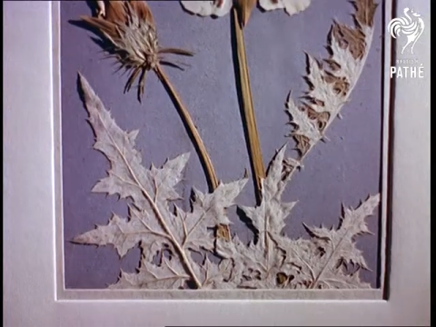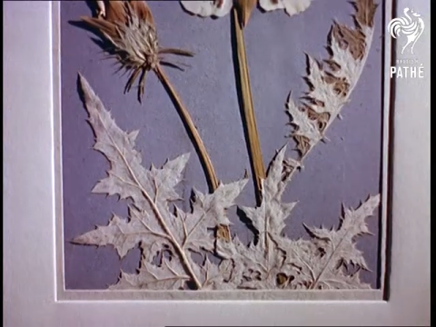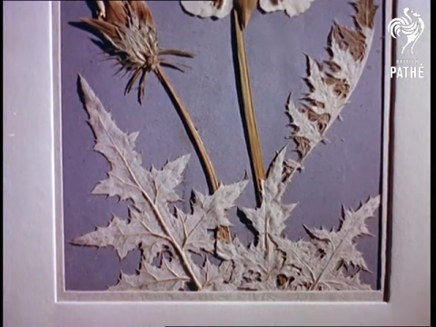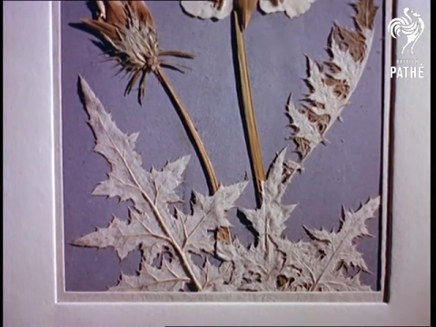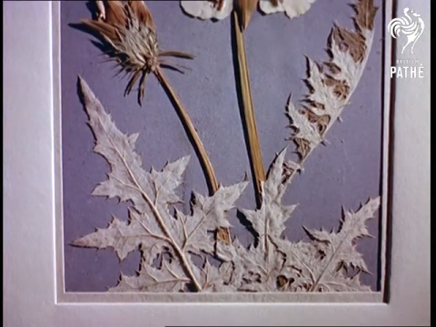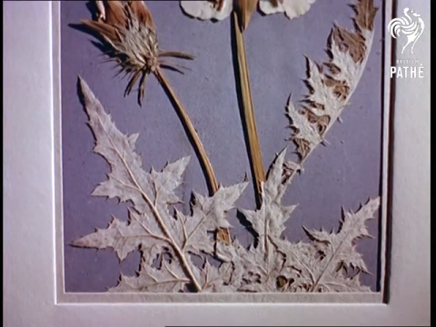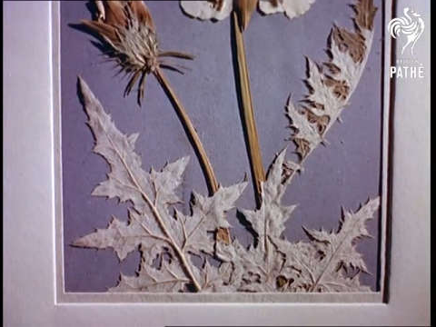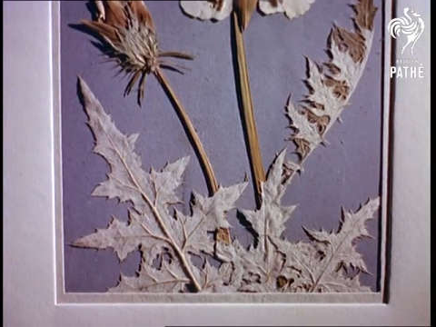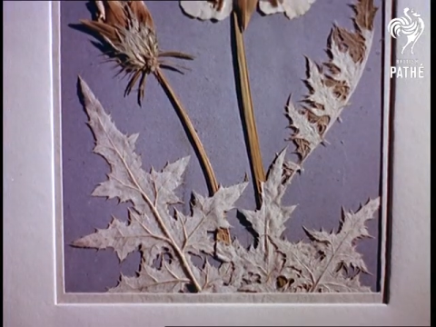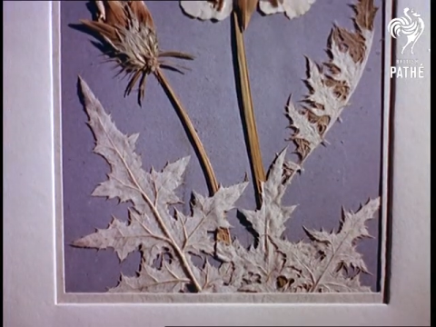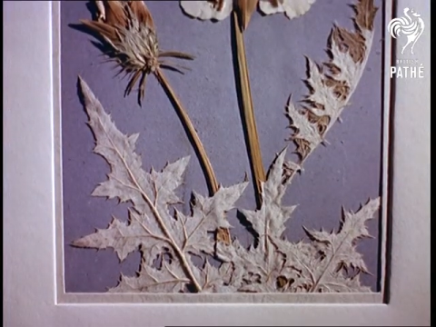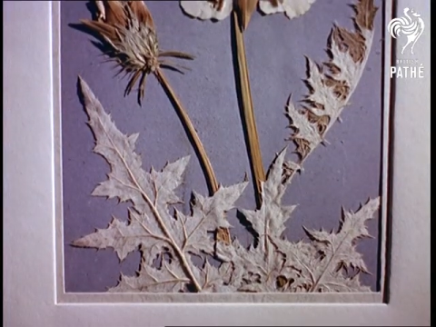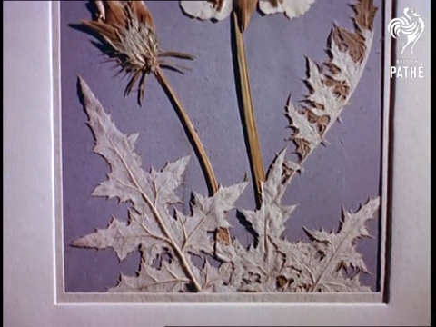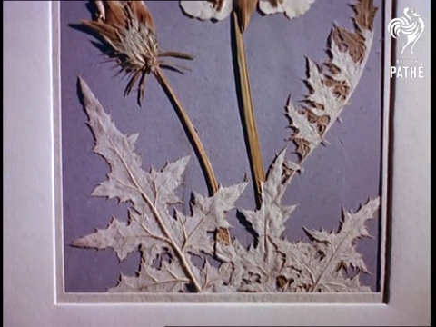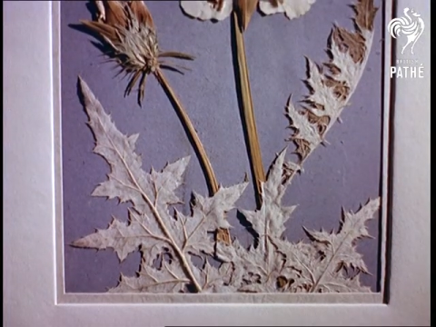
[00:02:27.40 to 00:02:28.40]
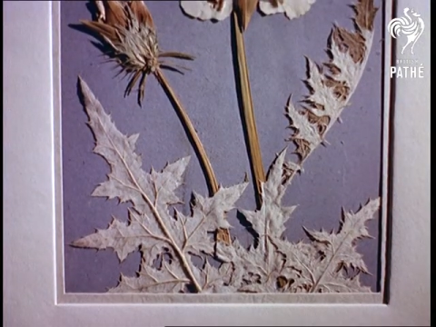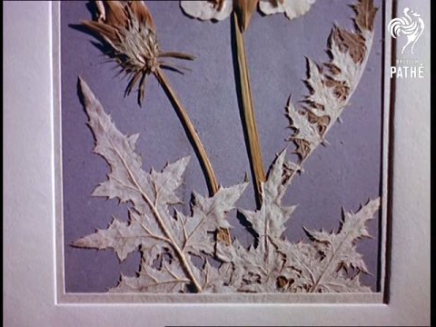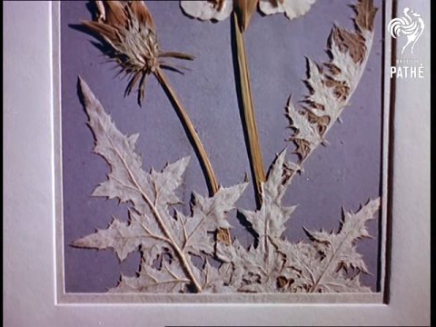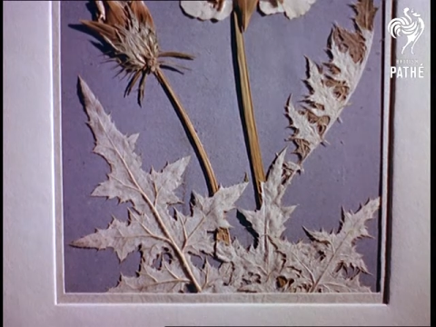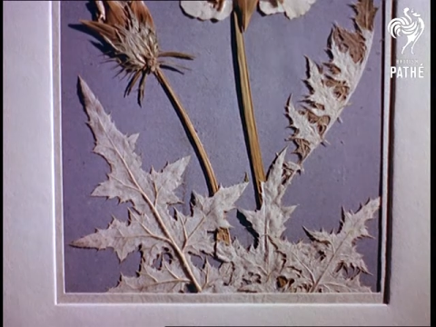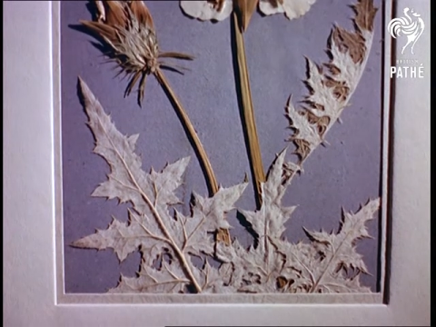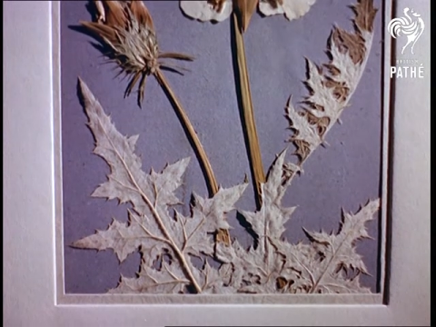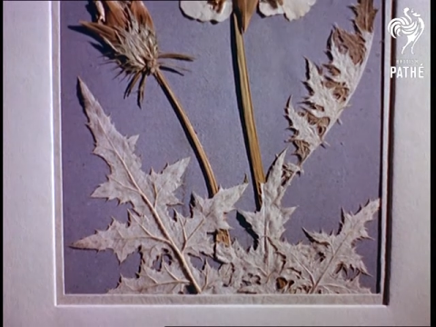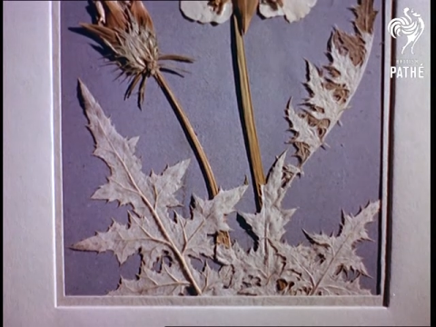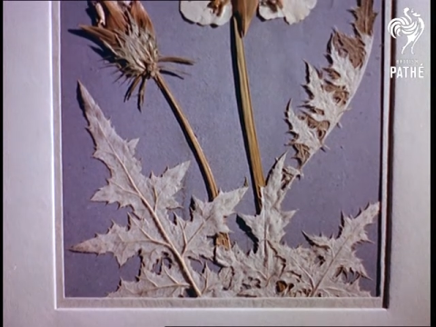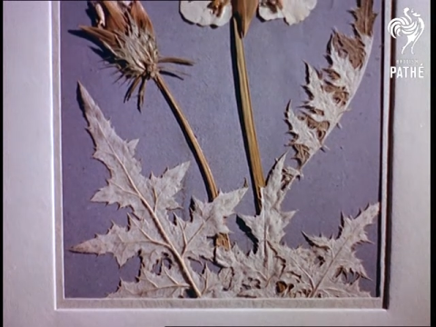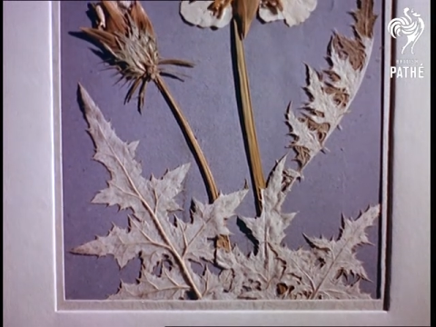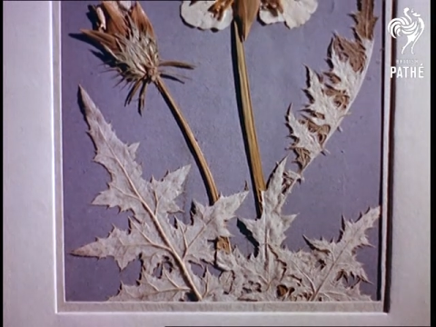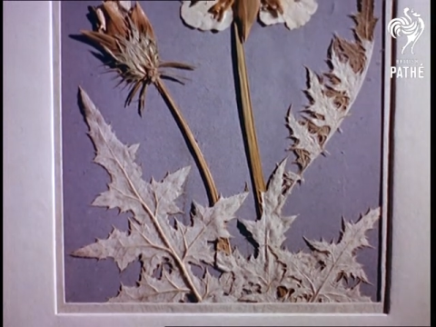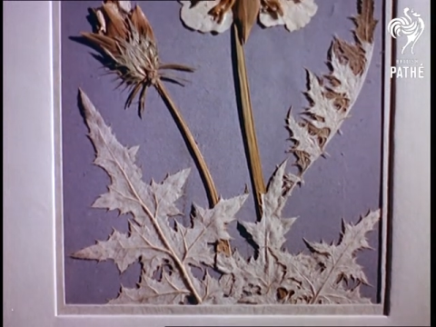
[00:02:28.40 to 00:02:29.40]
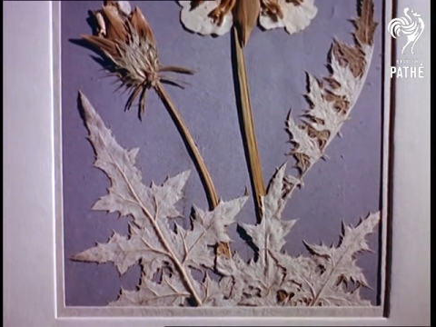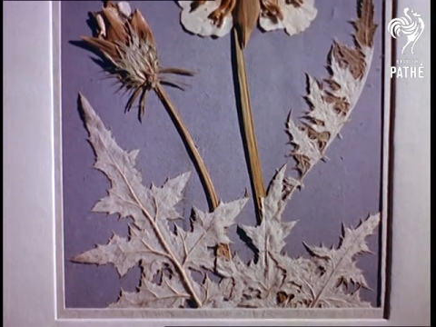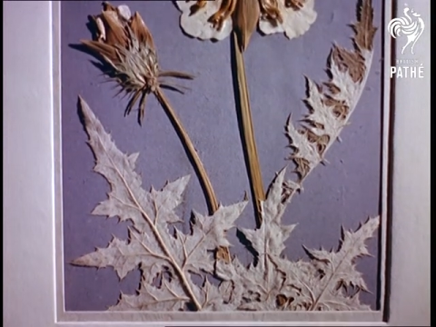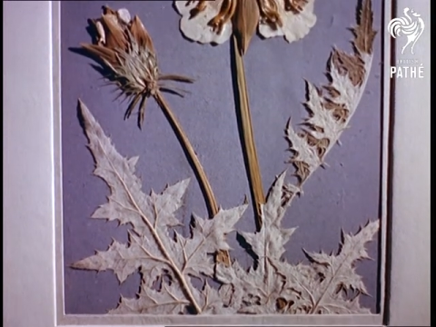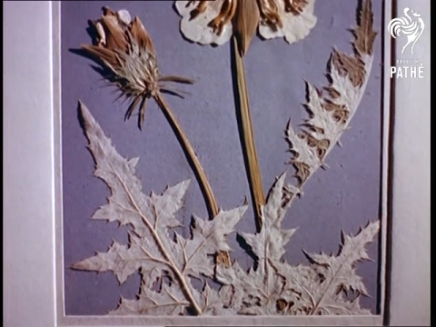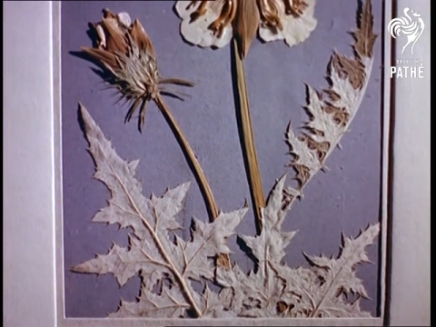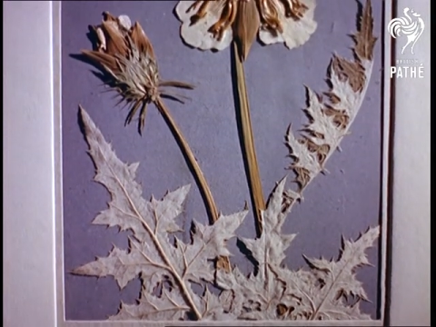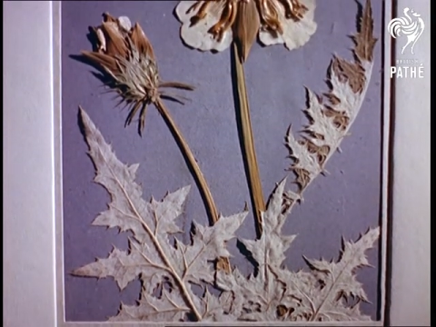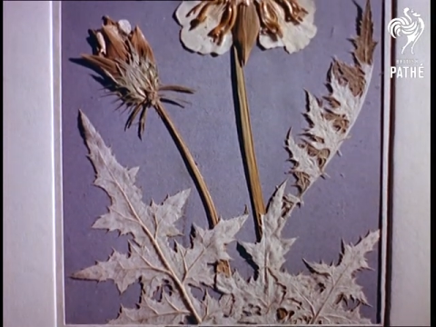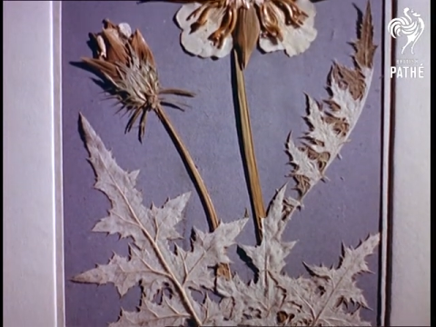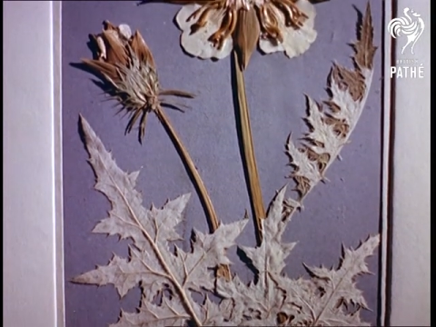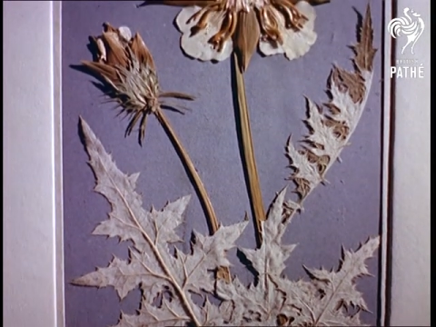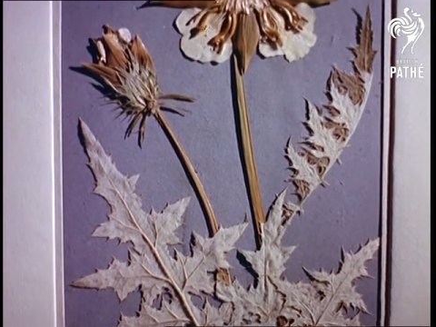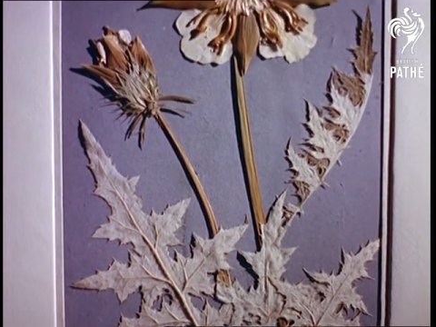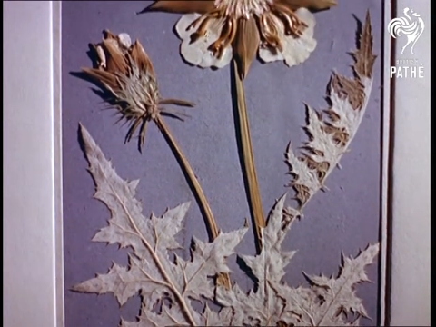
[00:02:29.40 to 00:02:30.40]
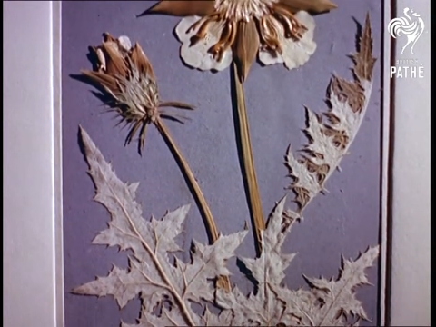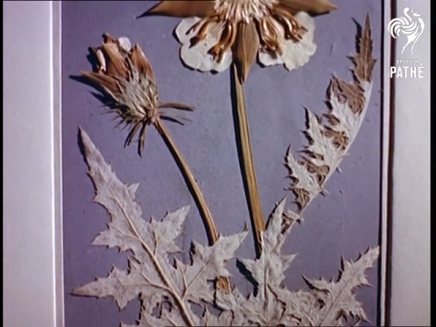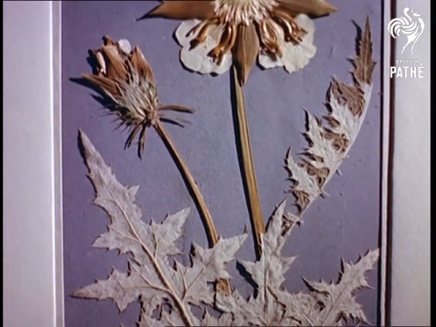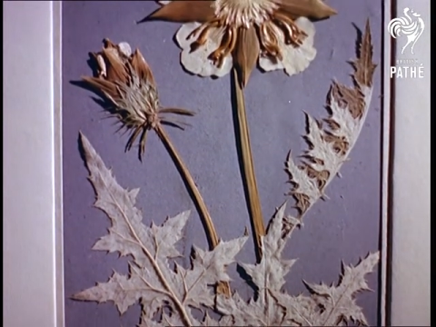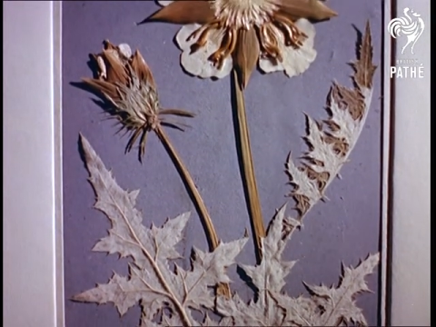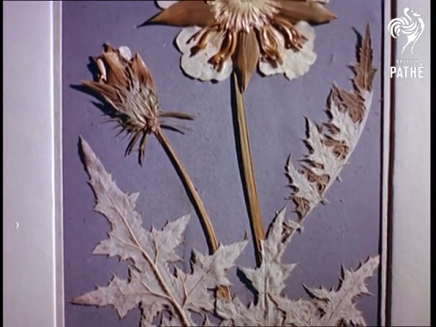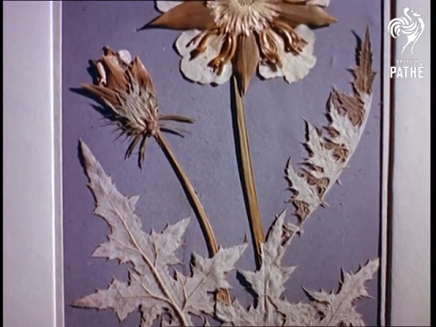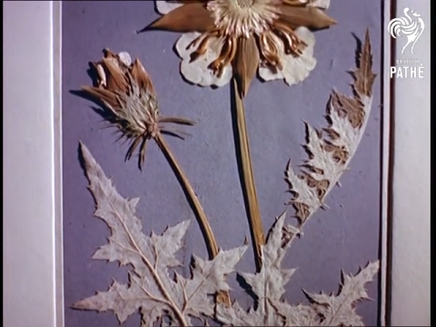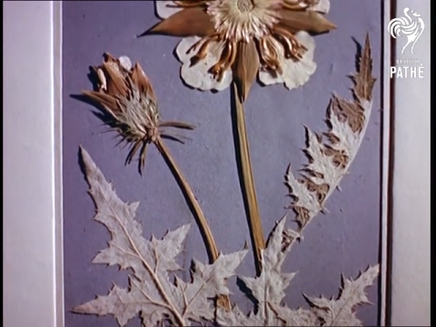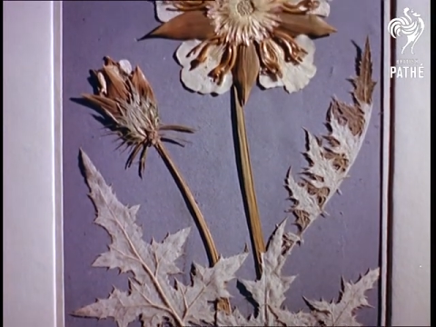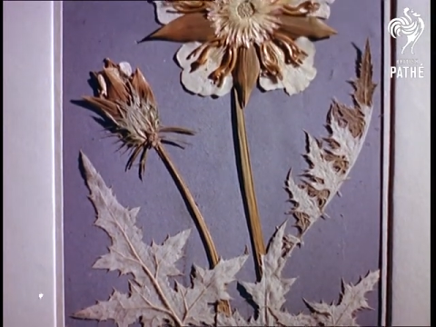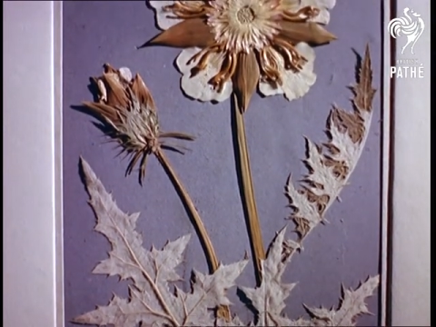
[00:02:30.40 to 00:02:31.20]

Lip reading: No face is visible, so there are no lips to read.